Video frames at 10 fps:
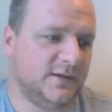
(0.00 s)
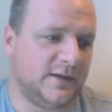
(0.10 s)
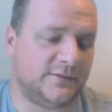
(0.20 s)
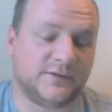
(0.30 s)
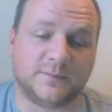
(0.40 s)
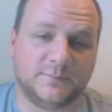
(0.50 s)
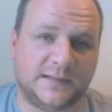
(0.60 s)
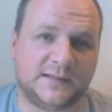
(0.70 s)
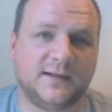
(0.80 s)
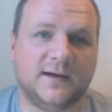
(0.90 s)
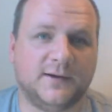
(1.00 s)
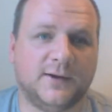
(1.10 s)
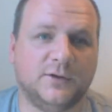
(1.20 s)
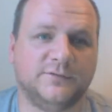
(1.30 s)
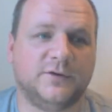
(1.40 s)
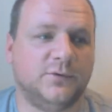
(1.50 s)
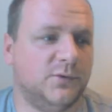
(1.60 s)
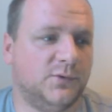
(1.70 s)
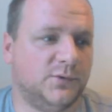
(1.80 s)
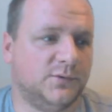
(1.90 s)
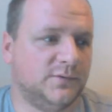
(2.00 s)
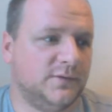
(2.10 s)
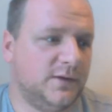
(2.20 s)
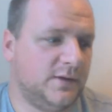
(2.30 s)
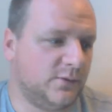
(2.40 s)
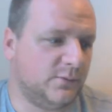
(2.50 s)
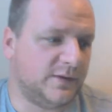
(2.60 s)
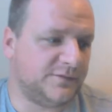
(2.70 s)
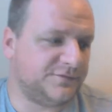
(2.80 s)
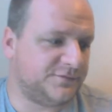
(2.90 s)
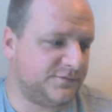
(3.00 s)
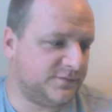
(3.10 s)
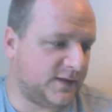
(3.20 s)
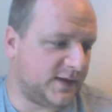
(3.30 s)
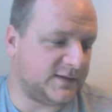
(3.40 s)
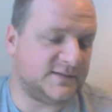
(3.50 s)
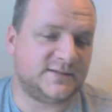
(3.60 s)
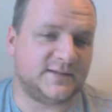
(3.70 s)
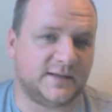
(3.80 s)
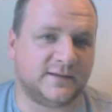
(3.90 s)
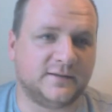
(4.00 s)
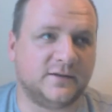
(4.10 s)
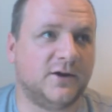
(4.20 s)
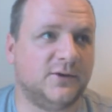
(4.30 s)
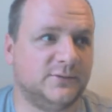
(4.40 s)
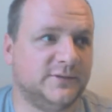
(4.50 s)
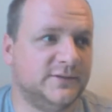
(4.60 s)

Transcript: either completely hungover or with a stinking cold,